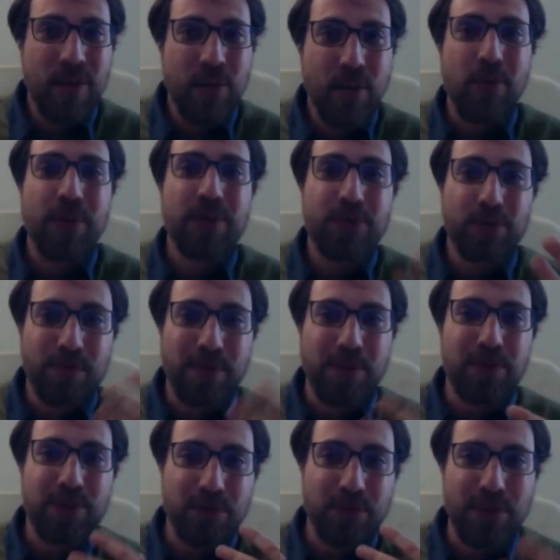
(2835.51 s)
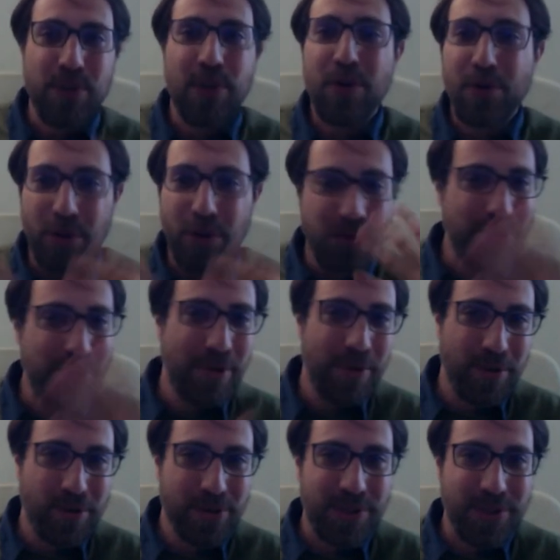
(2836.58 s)
We were supposed to, you know, go to the
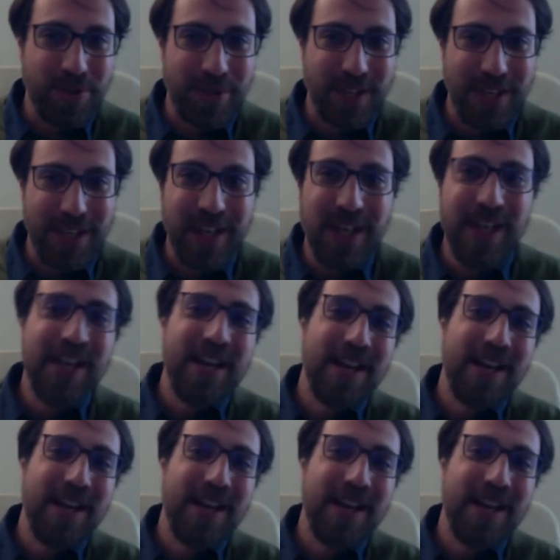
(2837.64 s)
grocery,